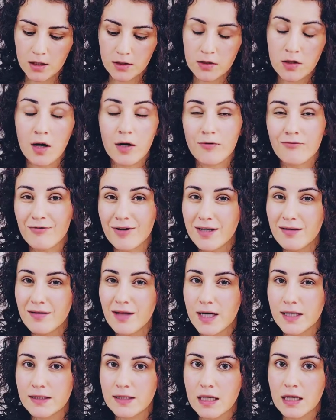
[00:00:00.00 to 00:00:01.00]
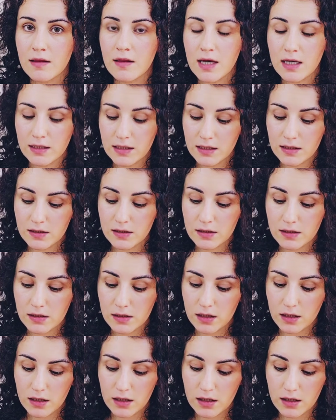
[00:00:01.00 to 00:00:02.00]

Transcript: not realizing that it's